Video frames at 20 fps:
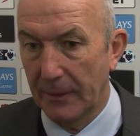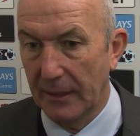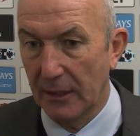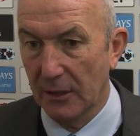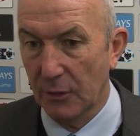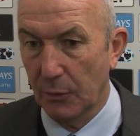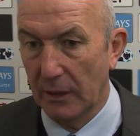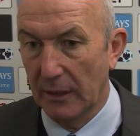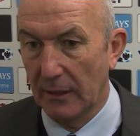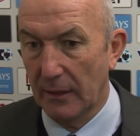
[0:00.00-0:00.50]

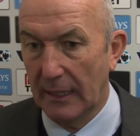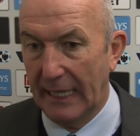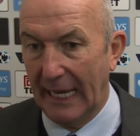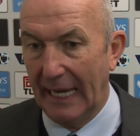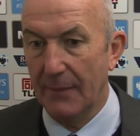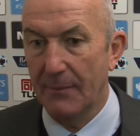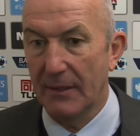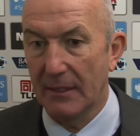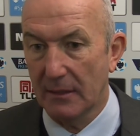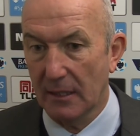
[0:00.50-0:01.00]
because we
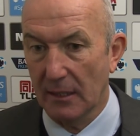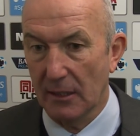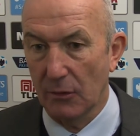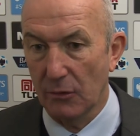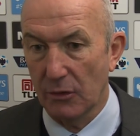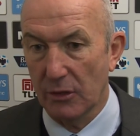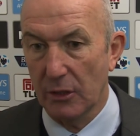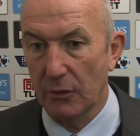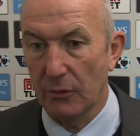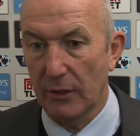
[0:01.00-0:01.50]
came into
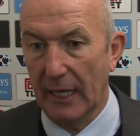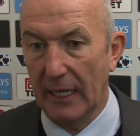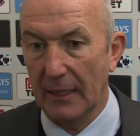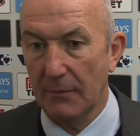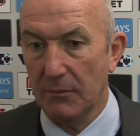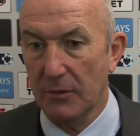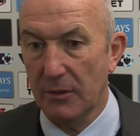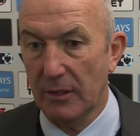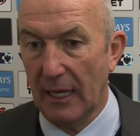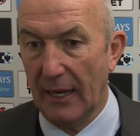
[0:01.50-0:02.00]
those two
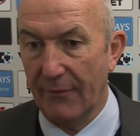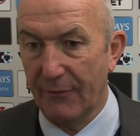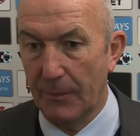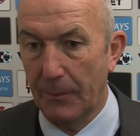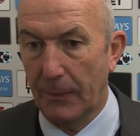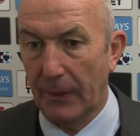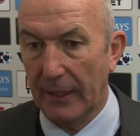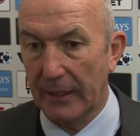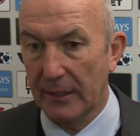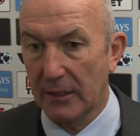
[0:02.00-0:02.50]
games
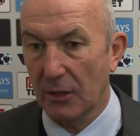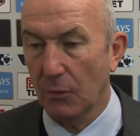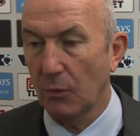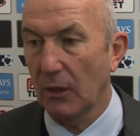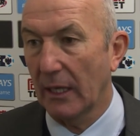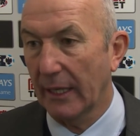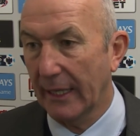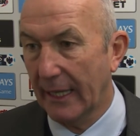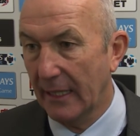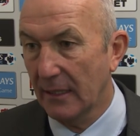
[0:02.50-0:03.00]
having played so
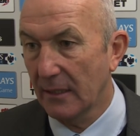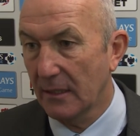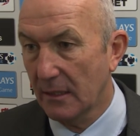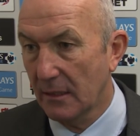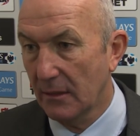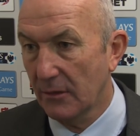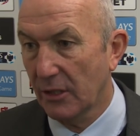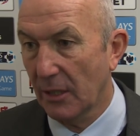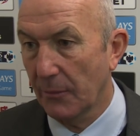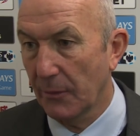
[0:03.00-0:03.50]
well
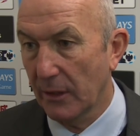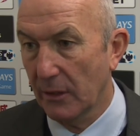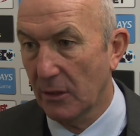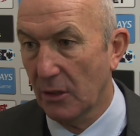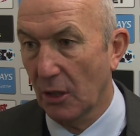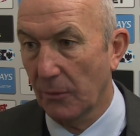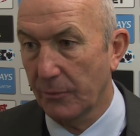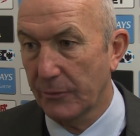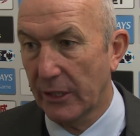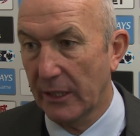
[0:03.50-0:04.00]
against some of the
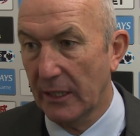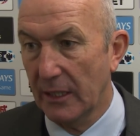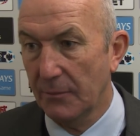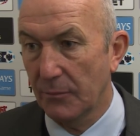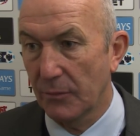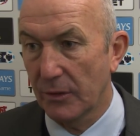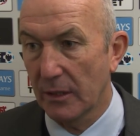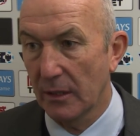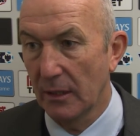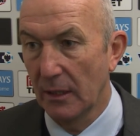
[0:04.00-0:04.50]
top
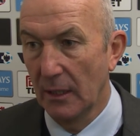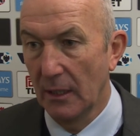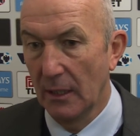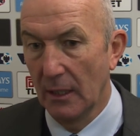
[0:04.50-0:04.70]
teams.